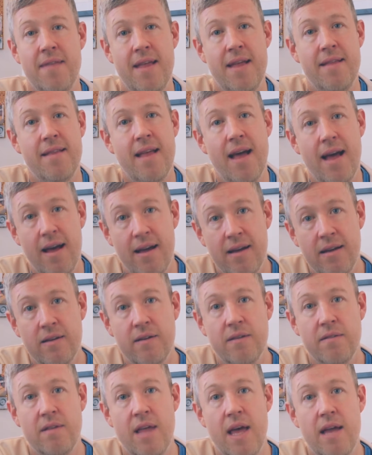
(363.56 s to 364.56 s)
then they're
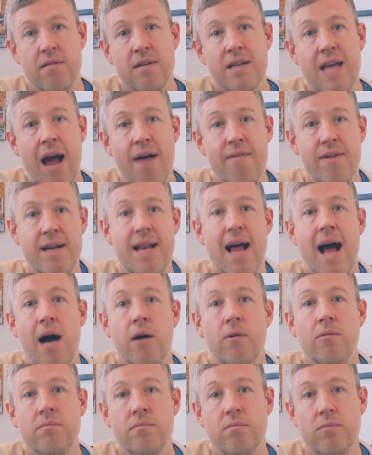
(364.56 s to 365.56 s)
then carried
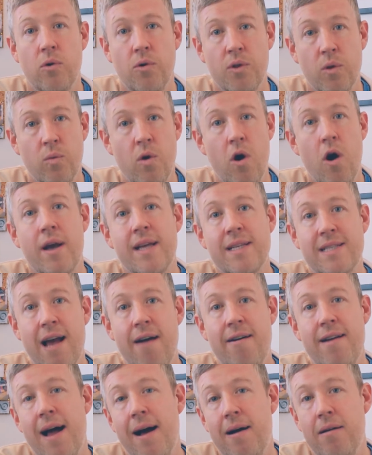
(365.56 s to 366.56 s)
out, or the work is
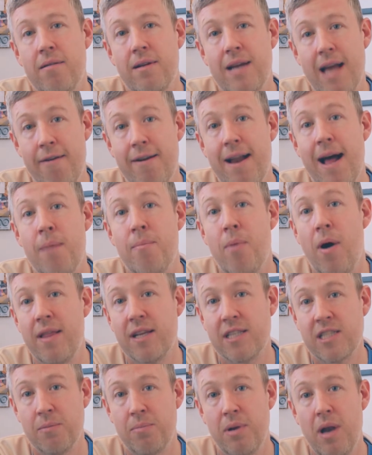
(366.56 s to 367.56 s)
carried out by the
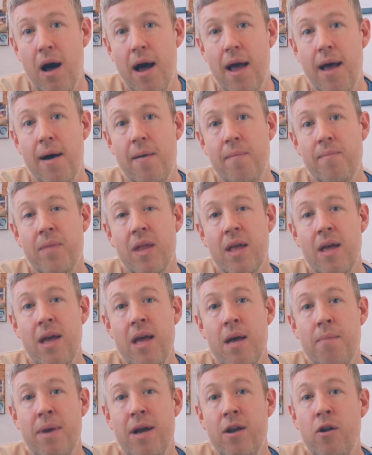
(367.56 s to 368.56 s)
supplier.
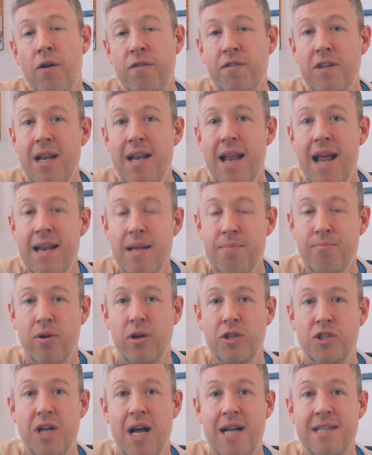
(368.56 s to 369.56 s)
But often in any
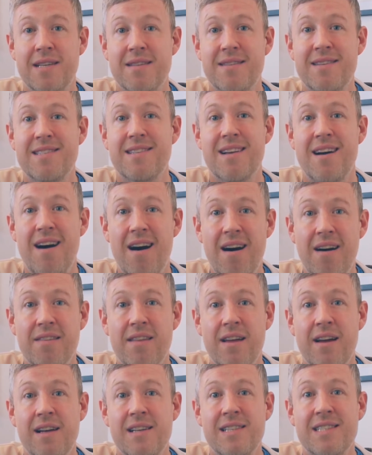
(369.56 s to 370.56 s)
project, there's
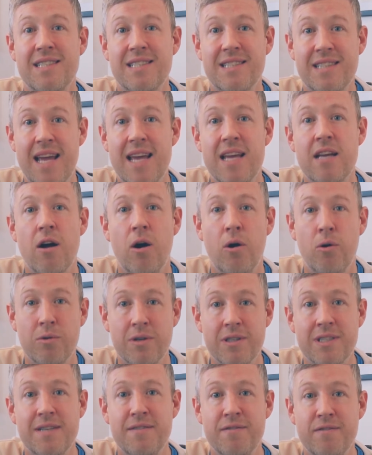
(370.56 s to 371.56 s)
other
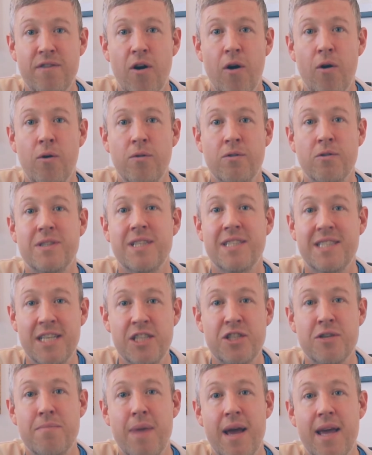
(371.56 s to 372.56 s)
stakeholders involved or
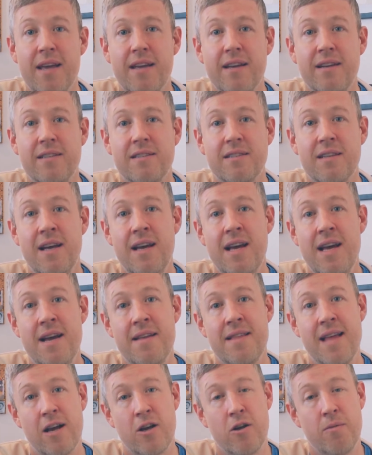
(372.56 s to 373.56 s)
decision makers.
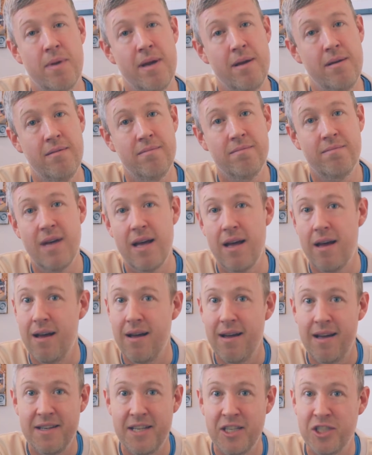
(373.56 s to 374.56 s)
That could be
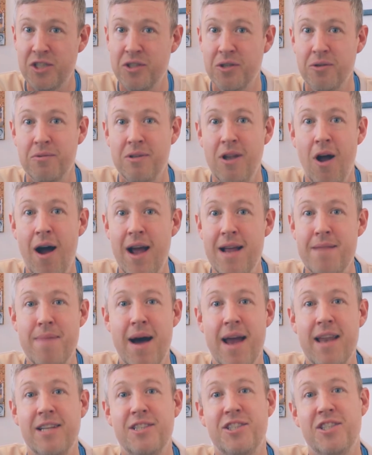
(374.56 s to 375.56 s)
additional line
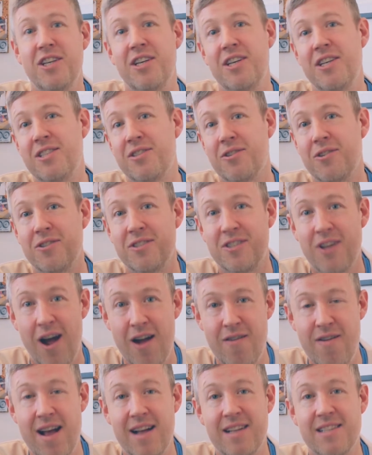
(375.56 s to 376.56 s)
managers or
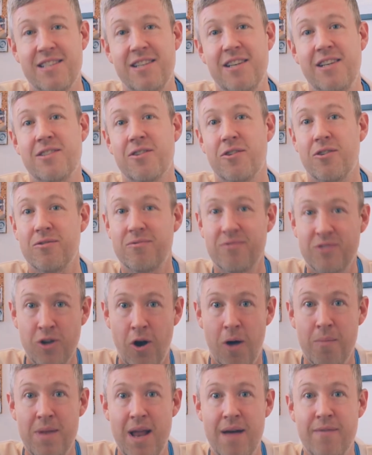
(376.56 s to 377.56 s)
directors or
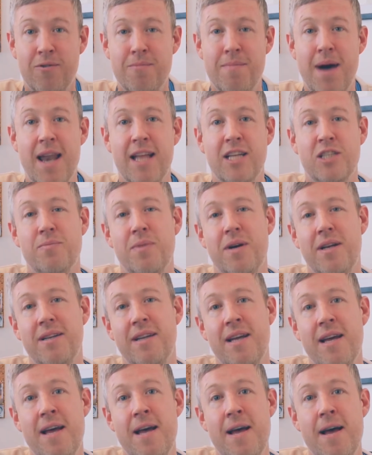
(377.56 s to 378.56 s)
top level management.
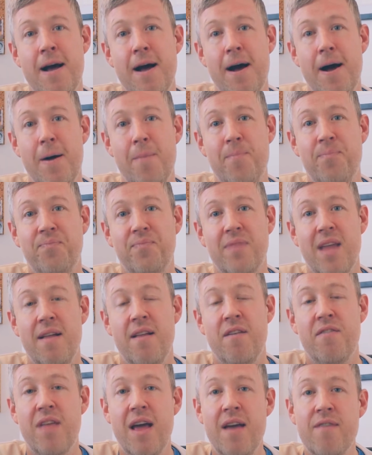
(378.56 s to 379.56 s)
And
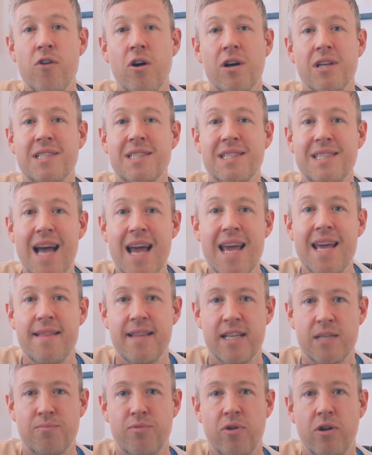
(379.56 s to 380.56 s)
if they've got a say in
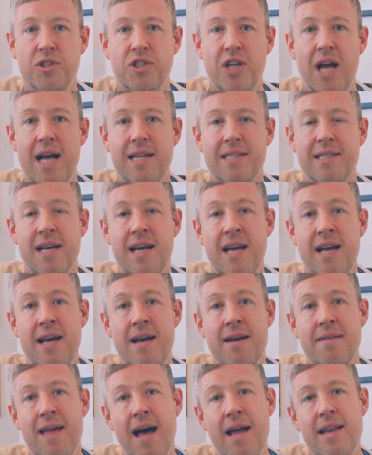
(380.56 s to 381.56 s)
this project,
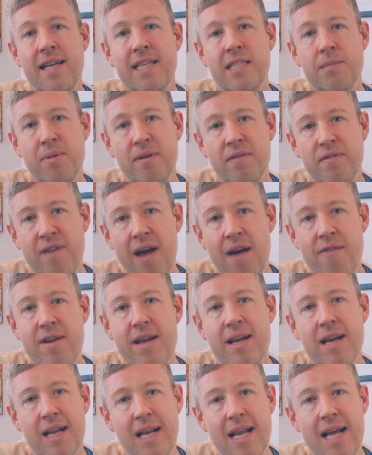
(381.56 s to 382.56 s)
that needs to be very
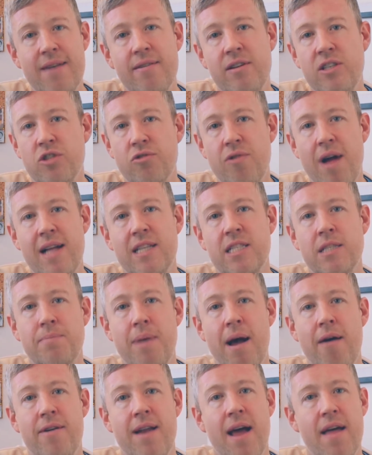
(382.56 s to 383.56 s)
clear and
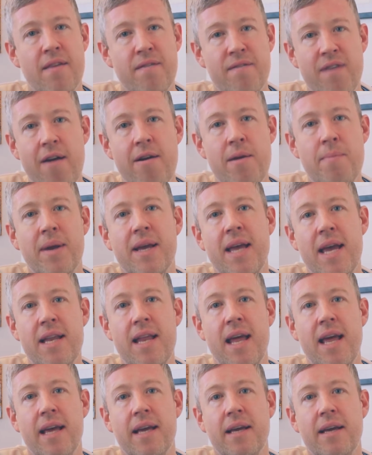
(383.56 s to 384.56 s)
transparent at the very
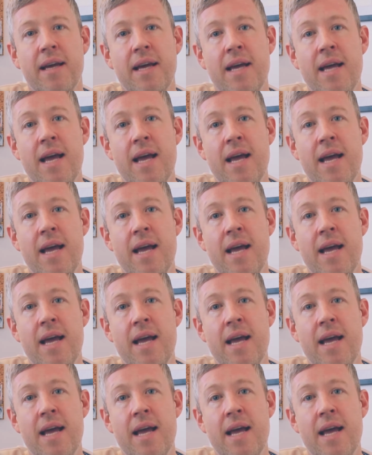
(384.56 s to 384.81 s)
beginning.